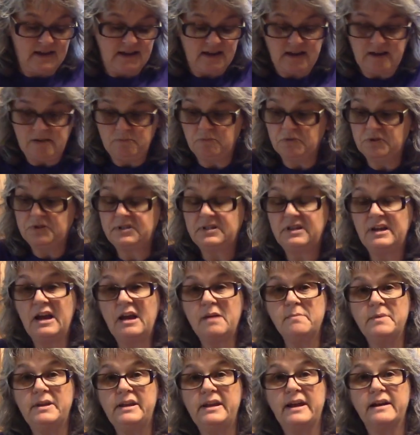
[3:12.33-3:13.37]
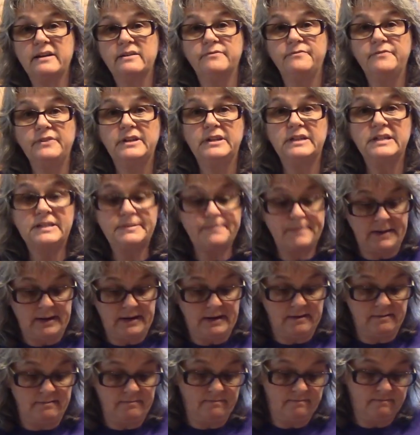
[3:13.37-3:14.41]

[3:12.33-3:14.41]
And we'll see how many I can fit in this pan.